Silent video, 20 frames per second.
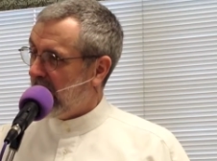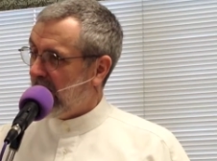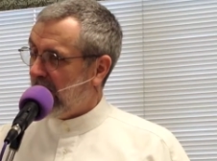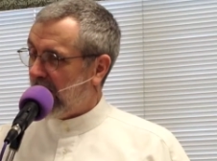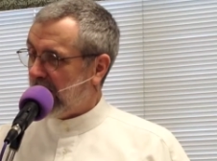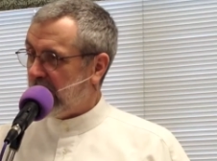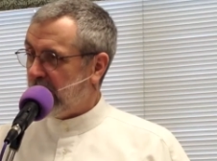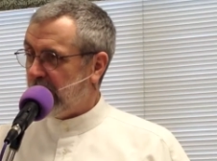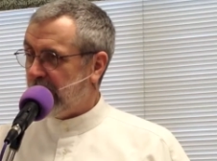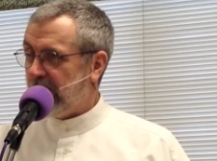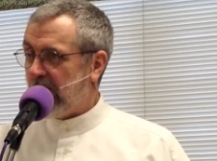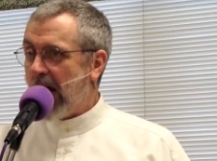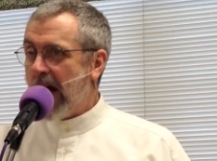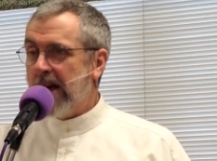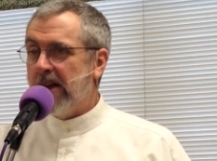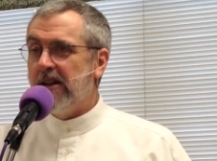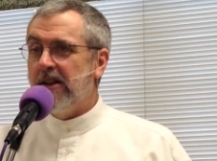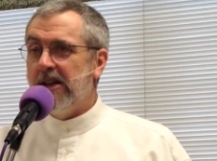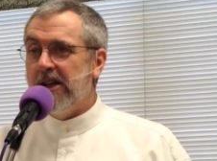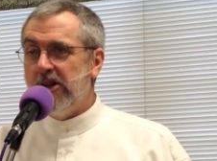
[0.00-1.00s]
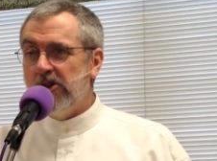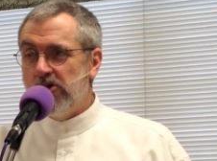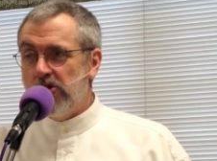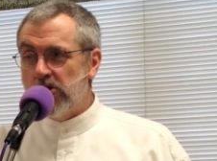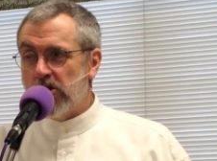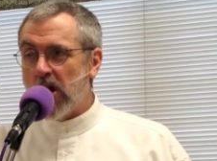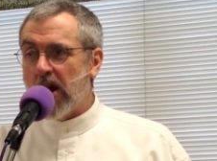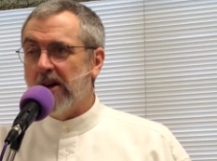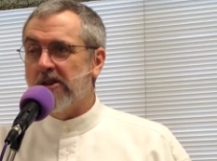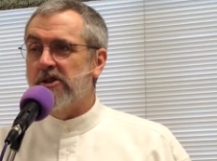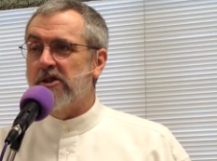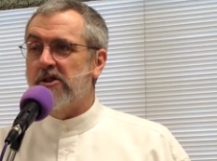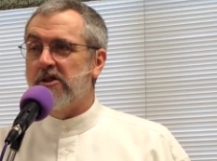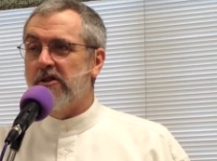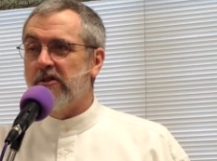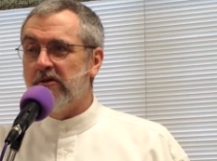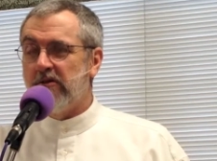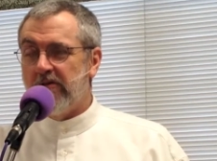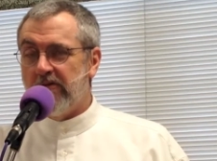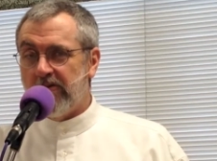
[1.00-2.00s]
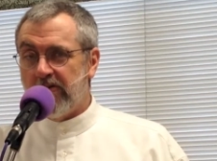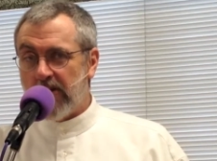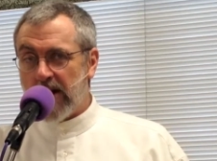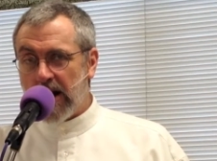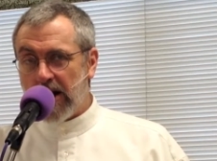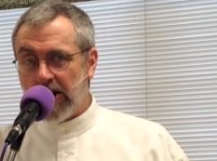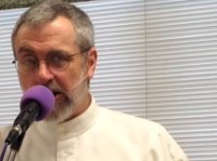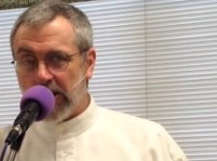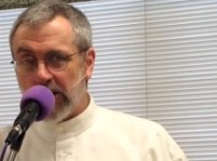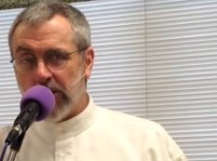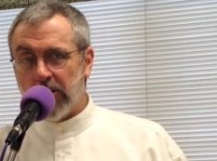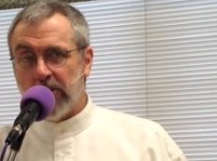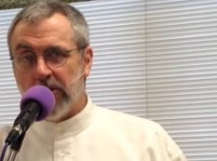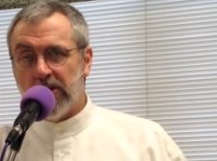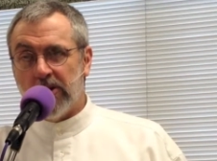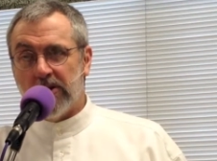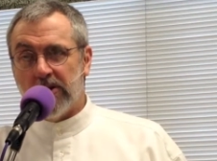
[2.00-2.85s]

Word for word: and to finally just follow